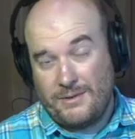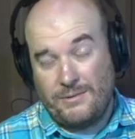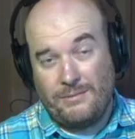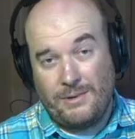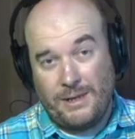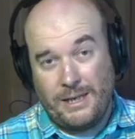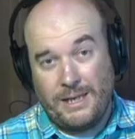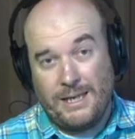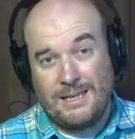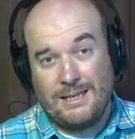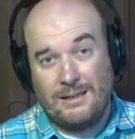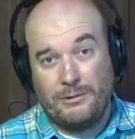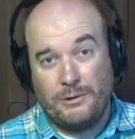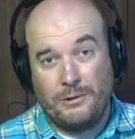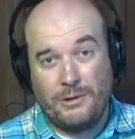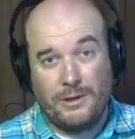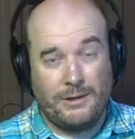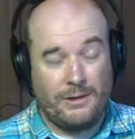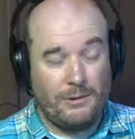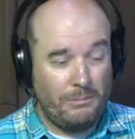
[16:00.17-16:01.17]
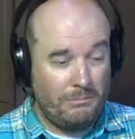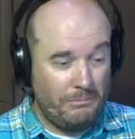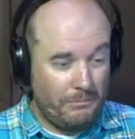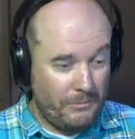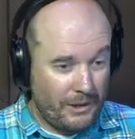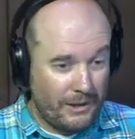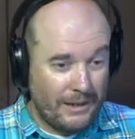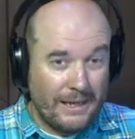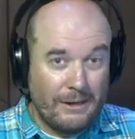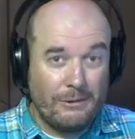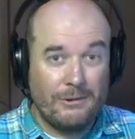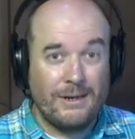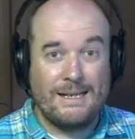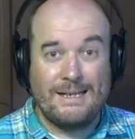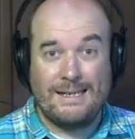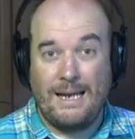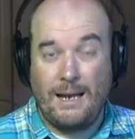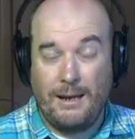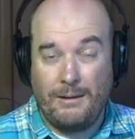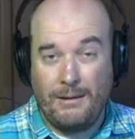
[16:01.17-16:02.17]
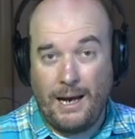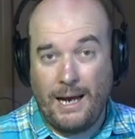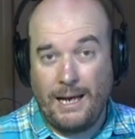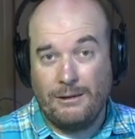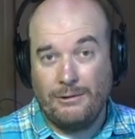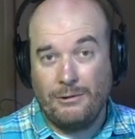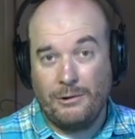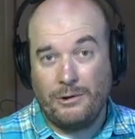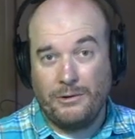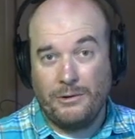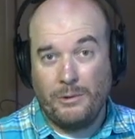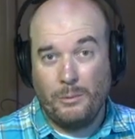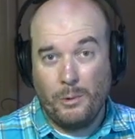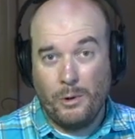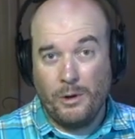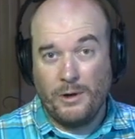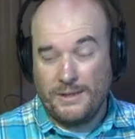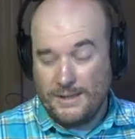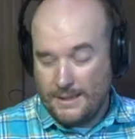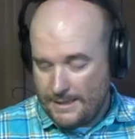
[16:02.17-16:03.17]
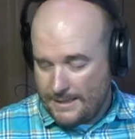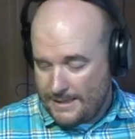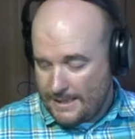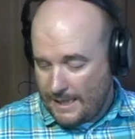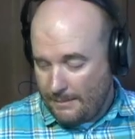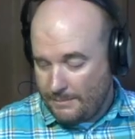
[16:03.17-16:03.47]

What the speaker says: really easy to look at the lyrics and look at the words at the same